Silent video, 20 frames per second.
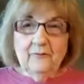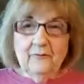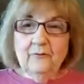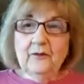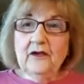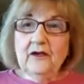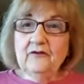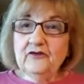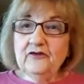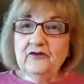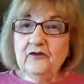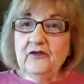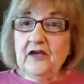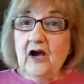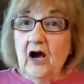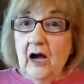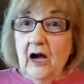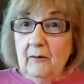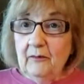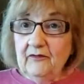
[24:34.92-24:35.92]
Gives you the
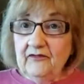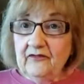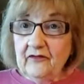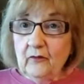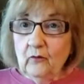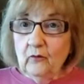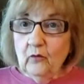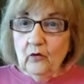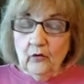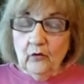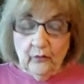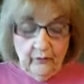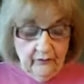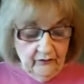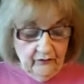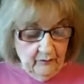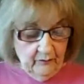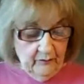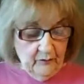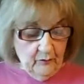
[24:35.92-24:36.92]
opposite word.
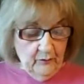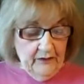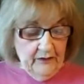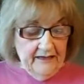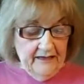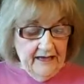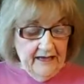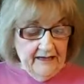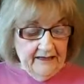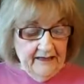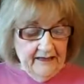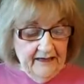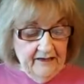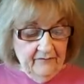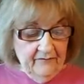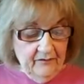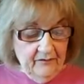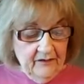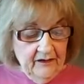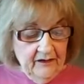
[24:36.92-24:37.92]
So I'm going to read that
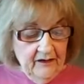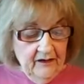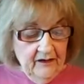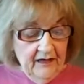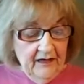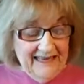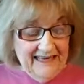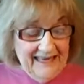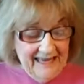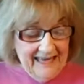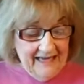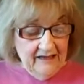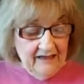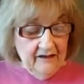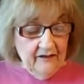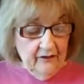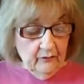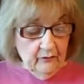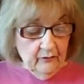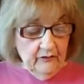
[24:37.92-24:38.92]
again.
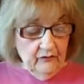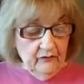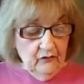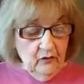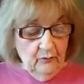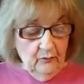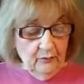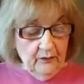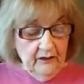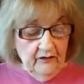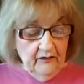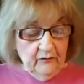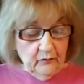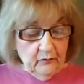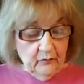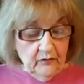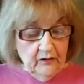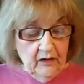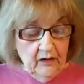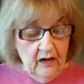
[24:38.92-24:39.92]
Again, there is no place
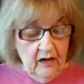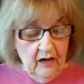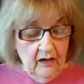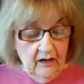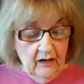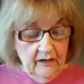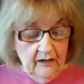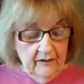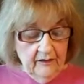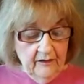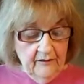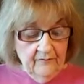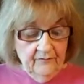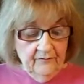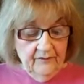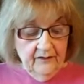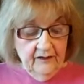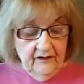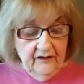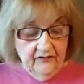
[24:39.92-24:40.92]
where God
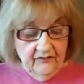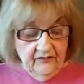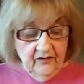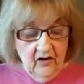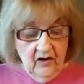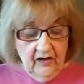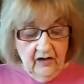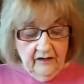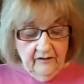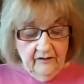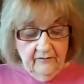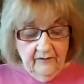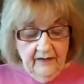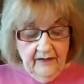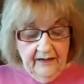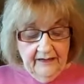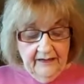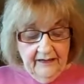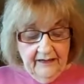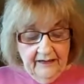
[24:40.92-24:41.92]
is not.
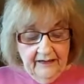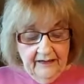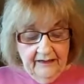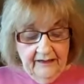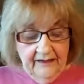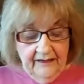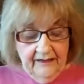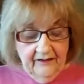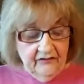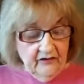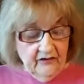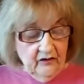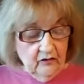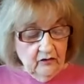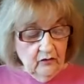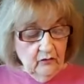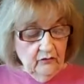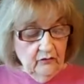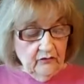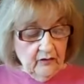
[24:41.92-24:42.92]
And in this
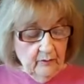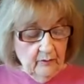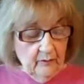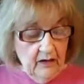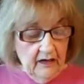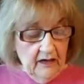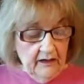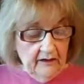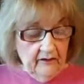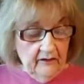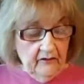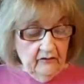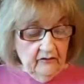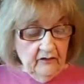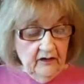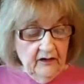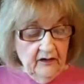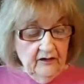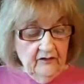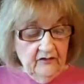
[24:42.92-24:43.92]
includes our minds.
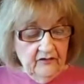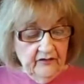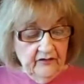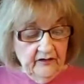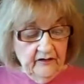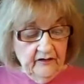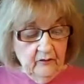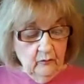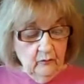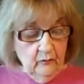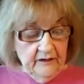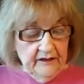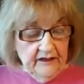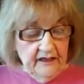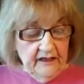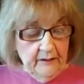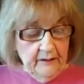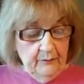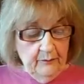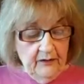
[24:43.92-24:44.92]
Sin would
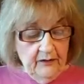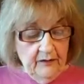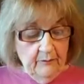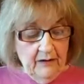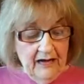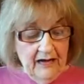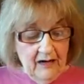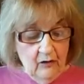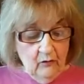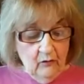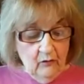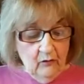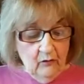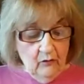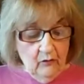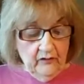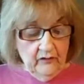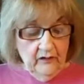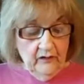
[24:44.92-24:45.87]
keep him out.